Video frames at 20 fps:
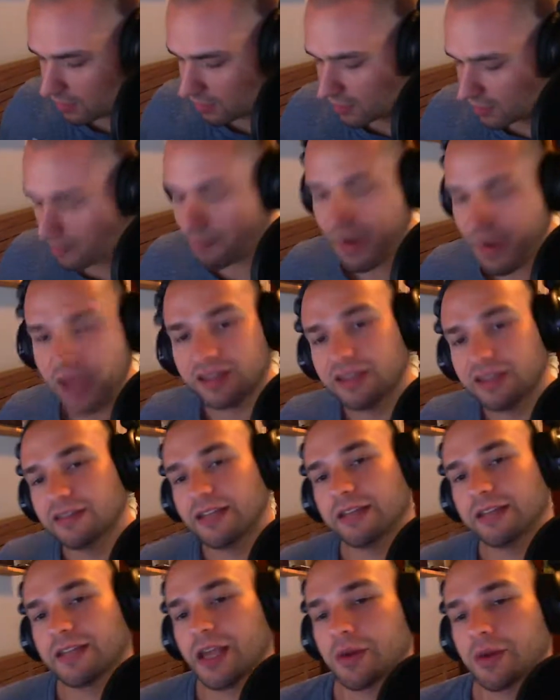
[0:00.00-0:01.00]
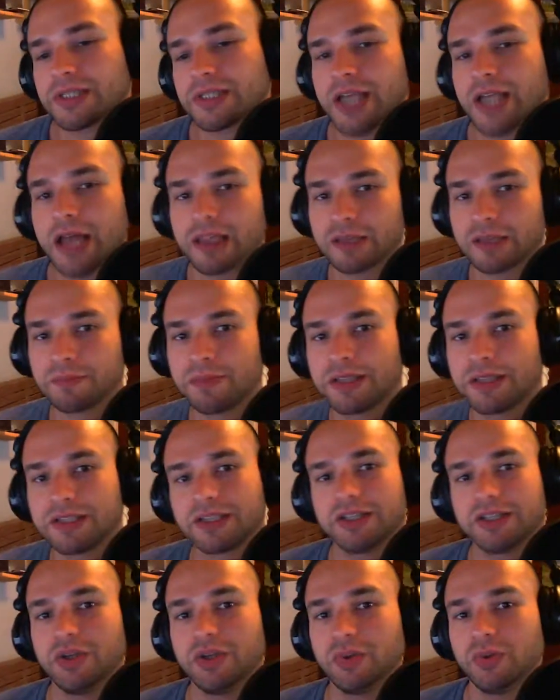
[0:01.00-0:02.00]
the method that they were telling me
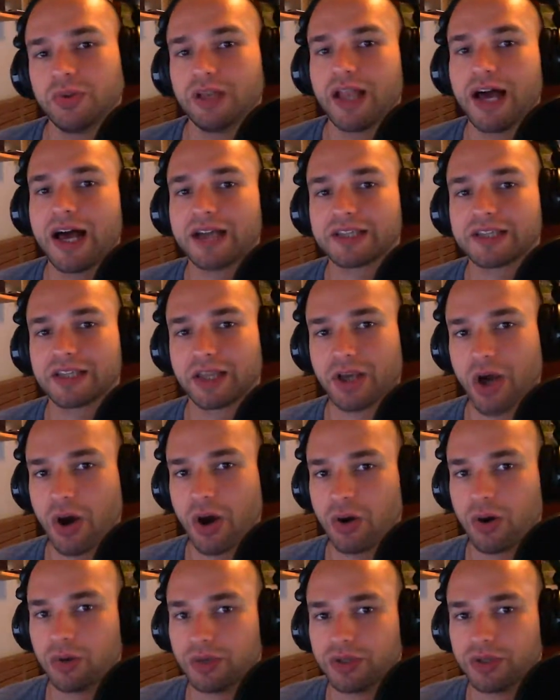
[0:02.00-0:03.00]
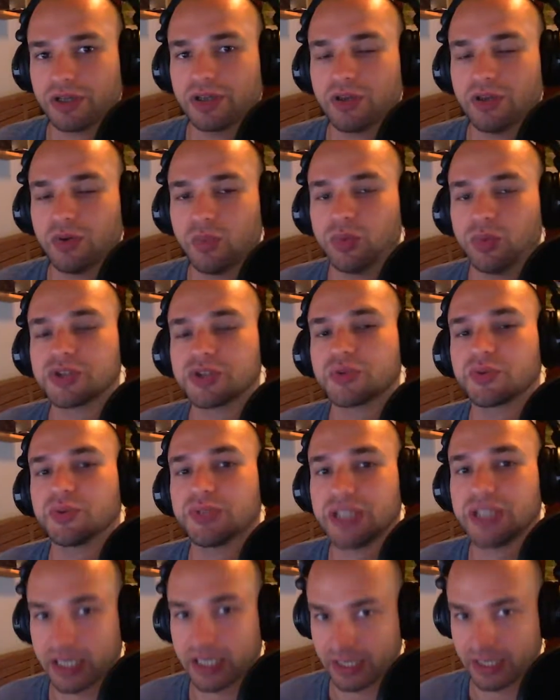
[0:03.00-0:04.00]
to utilize the code was
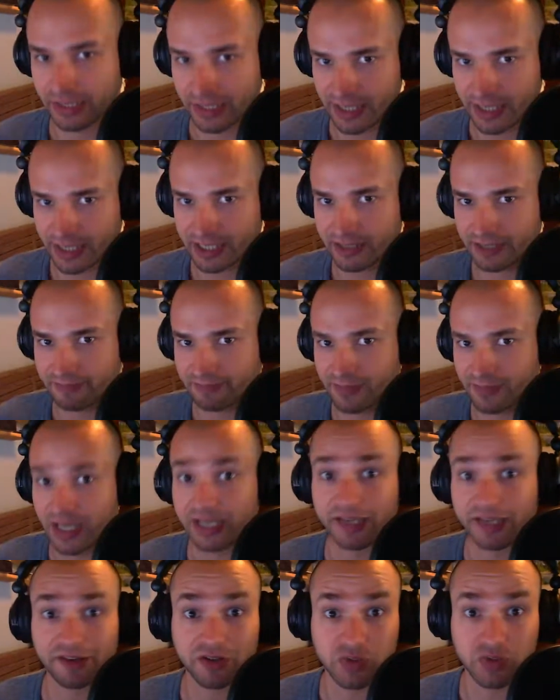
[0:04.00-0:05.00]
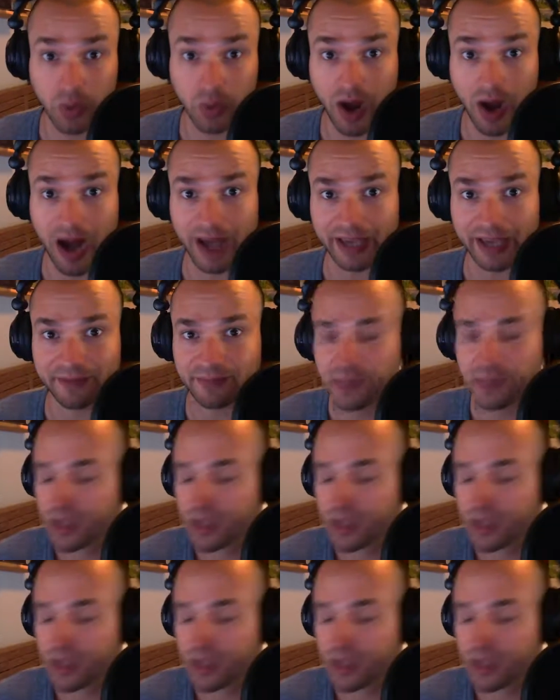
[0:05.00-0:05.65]
ridiculous. And here's why.